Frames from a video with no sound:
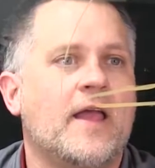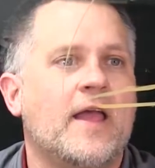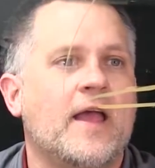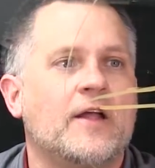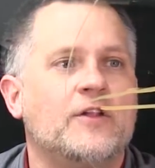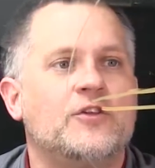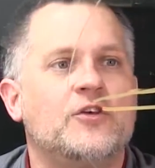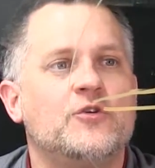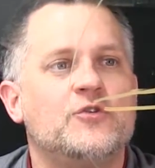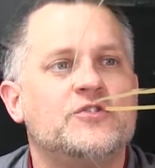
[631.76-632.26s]

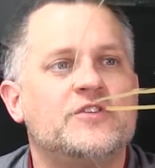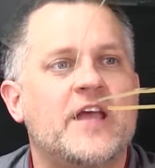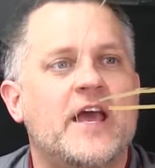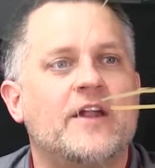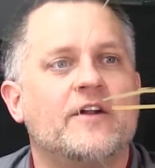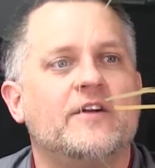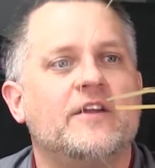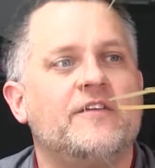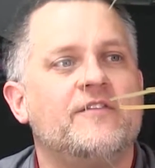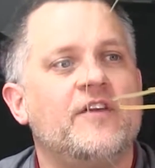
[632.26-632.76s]
and 2
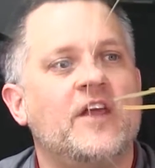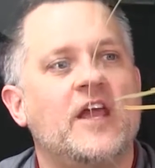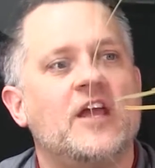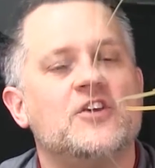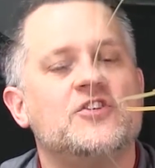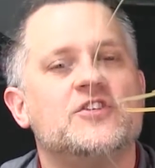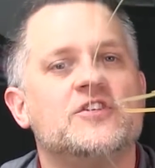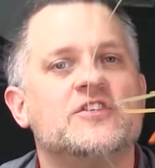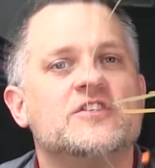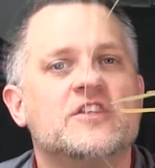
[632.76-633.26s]
standard
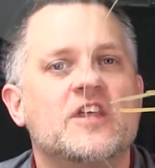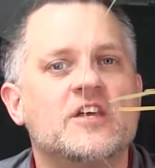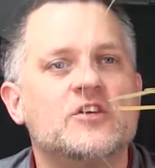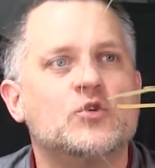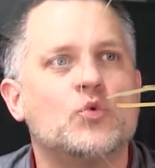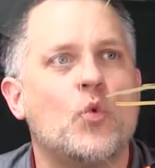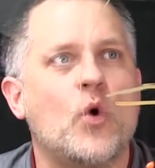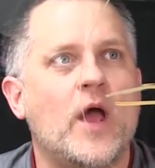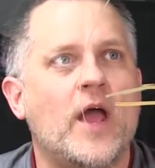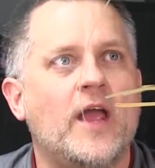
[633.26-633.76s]
deviations
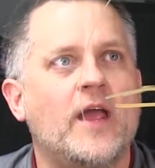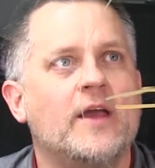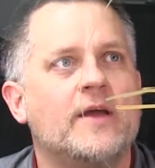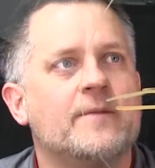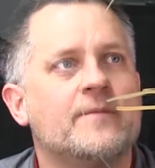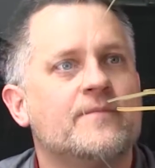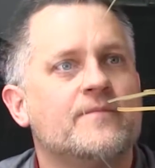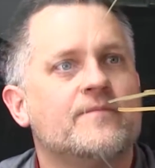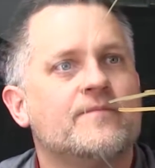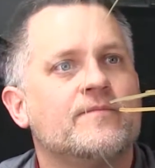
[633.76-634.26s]
this way,
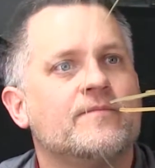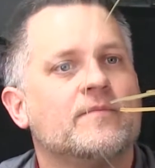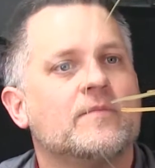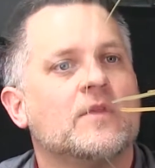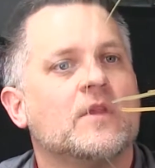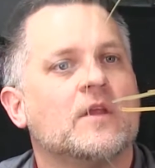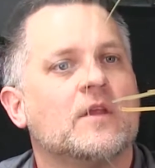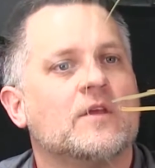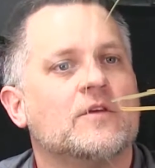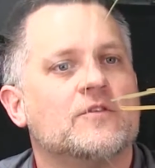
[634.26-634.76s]

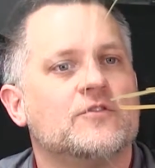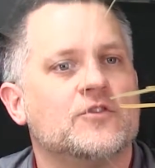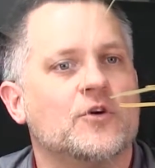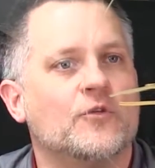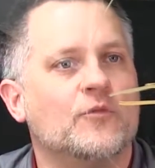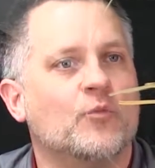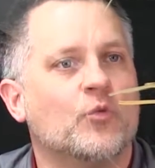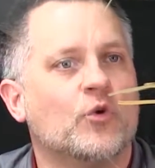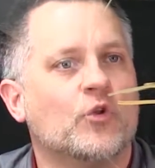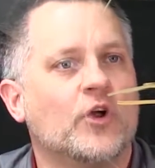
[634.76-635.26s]
so
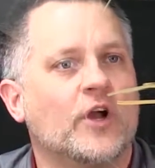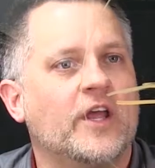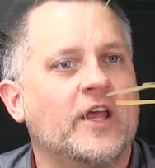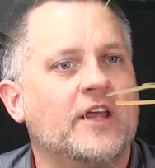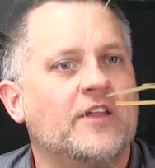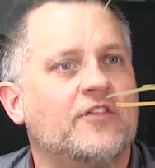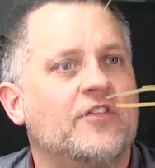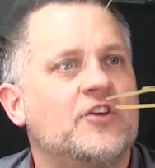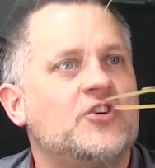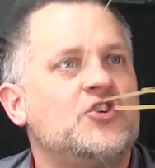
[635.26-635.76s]
we're looking
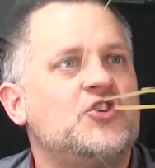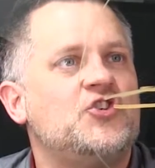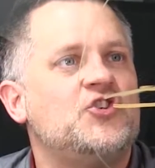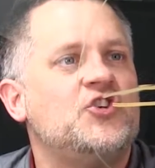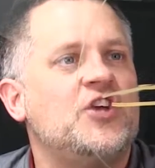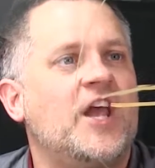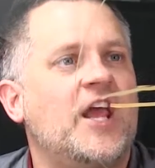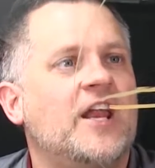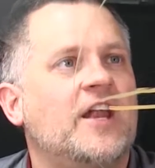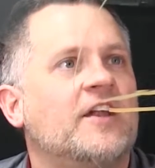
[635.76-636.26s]
at
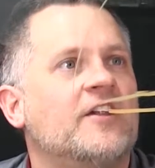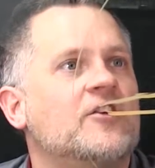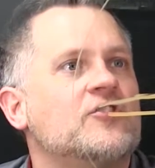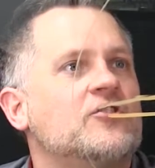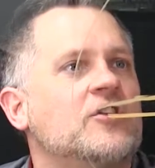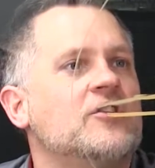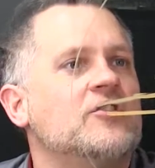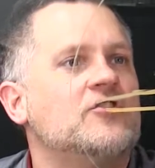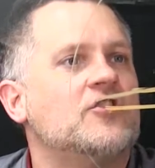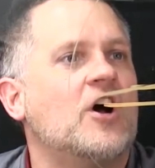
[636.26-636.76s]

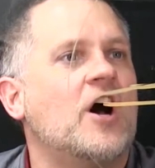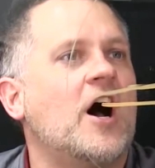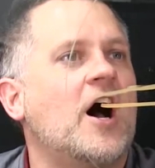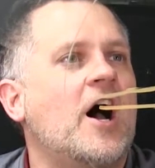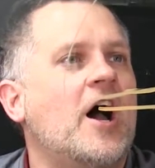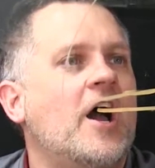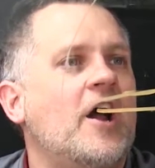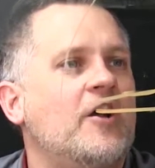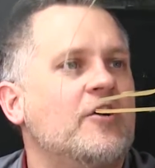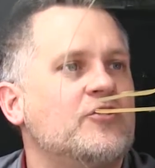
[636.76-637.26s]
this
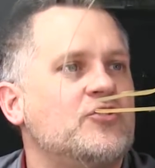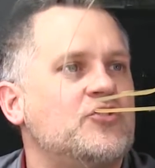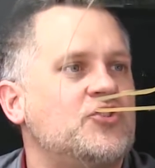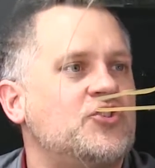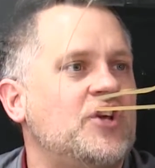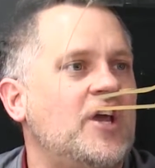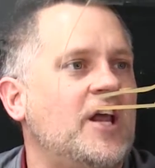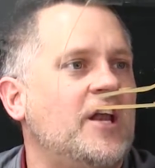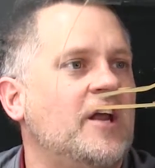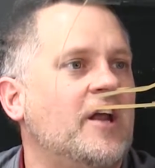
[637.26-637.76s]
entire
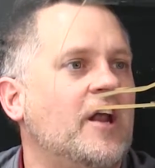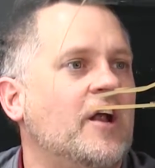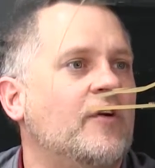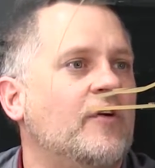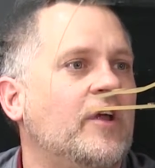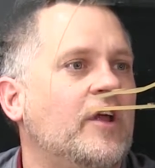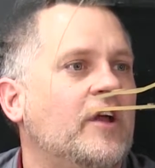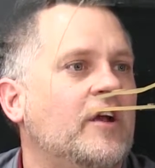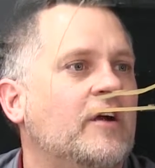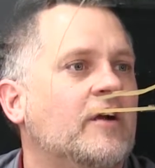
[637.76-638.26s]
shaded
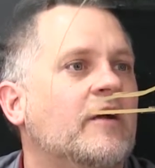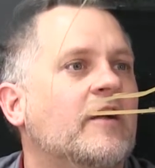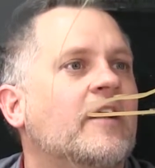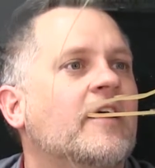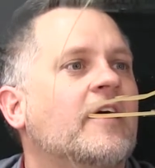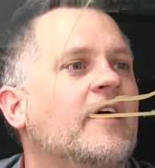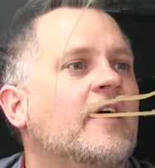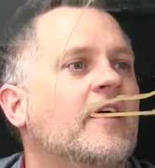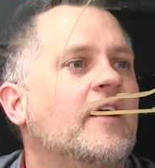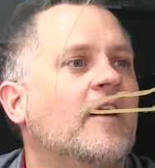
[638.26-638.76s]
area here.
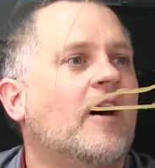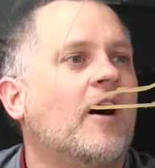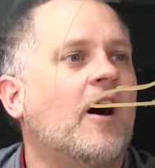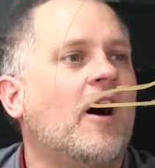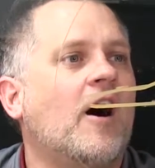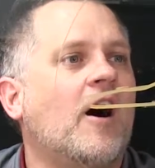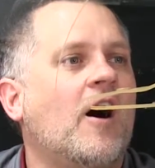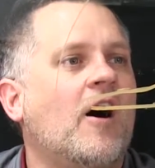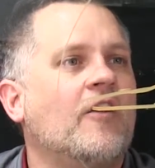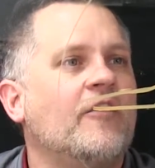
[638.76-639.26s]

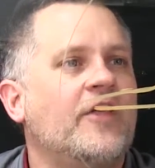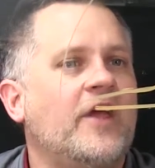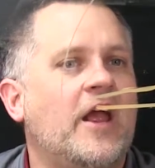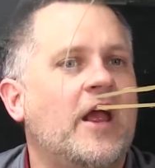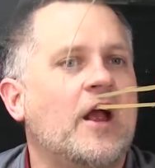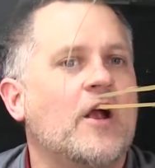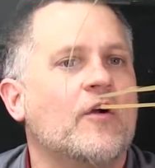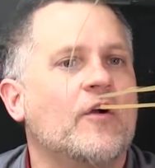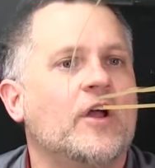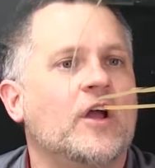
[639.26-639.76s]
All the
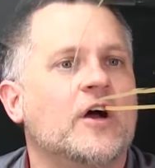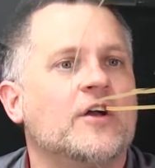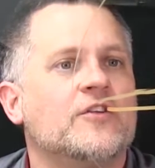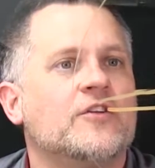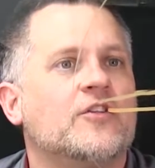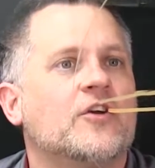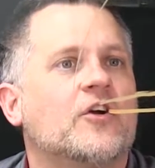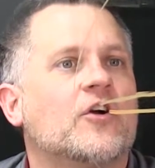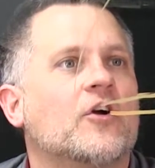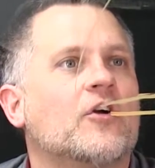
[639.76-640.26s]
area under
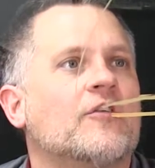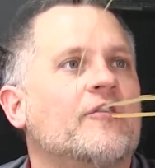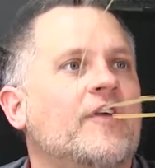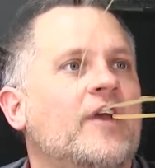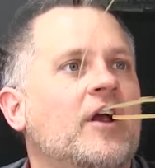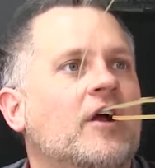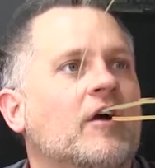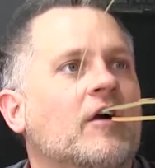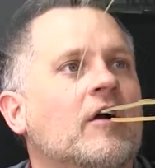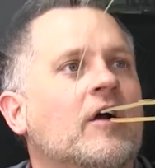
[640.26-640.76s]
the curve
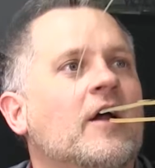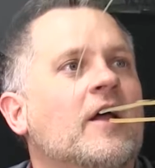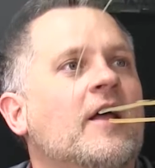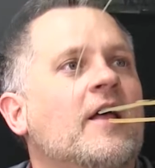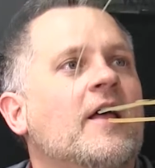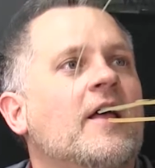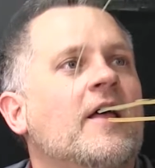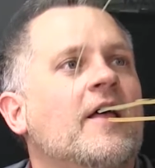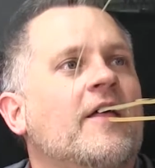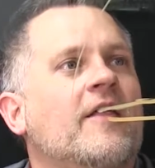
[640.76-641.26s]
here,
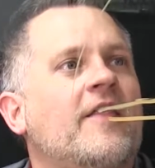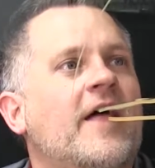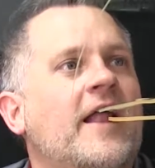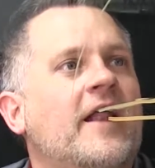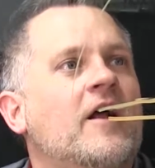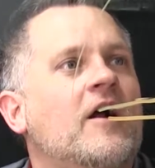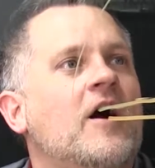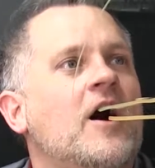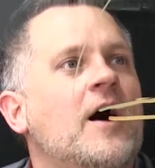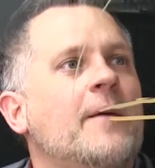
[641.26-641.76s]
that
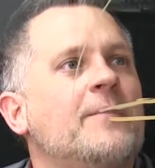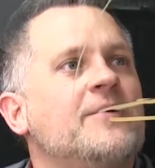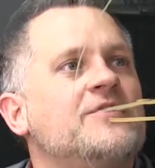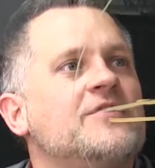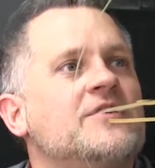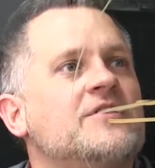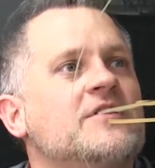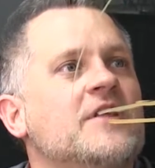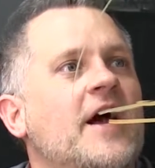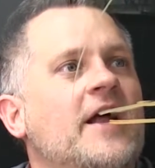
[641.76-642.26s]

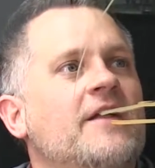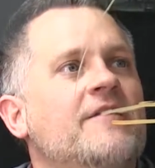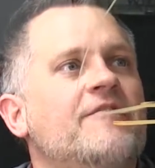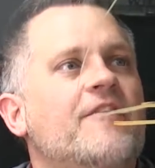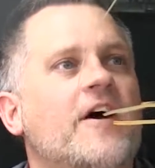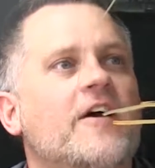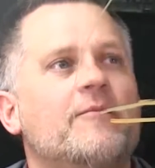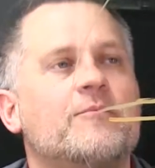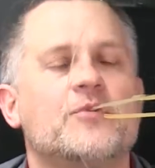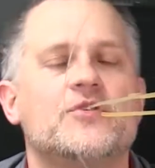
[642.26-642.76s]
encompasses
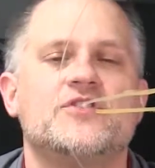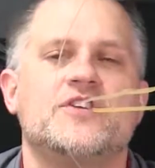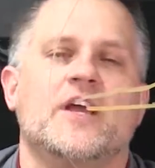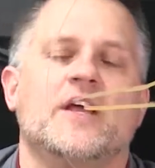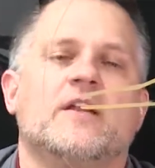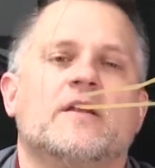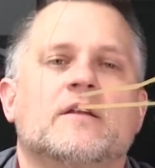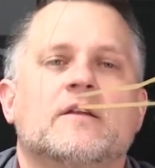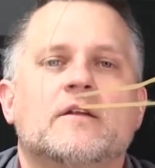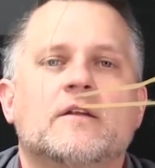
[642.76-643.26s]

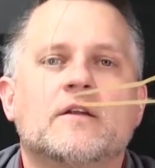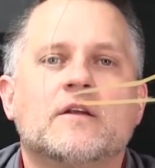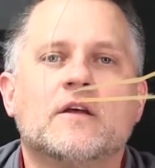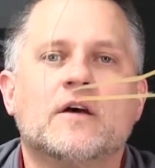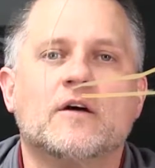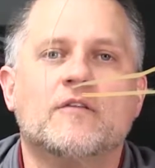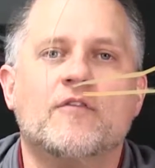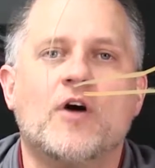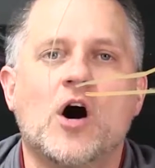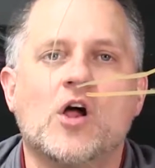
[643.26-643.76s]
95%
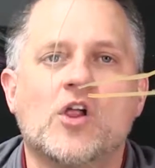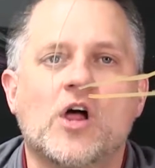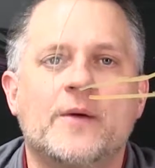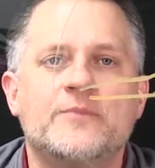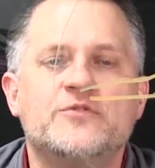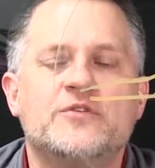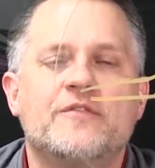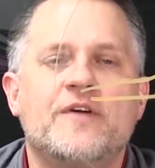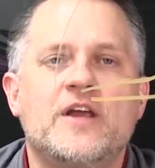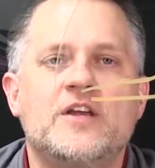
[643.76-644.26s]
of all
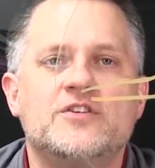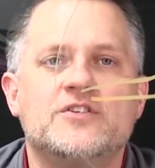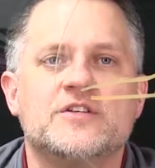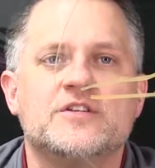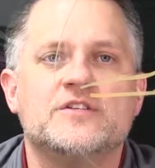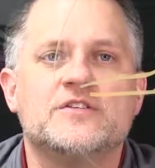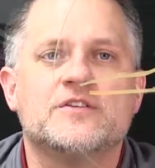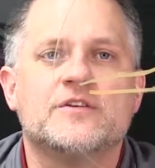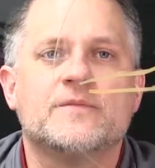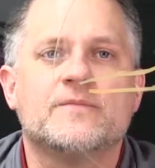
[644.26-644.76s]

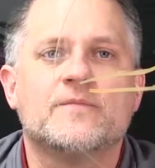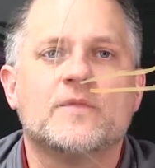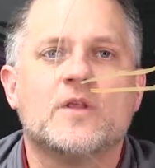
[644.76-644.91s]
observations.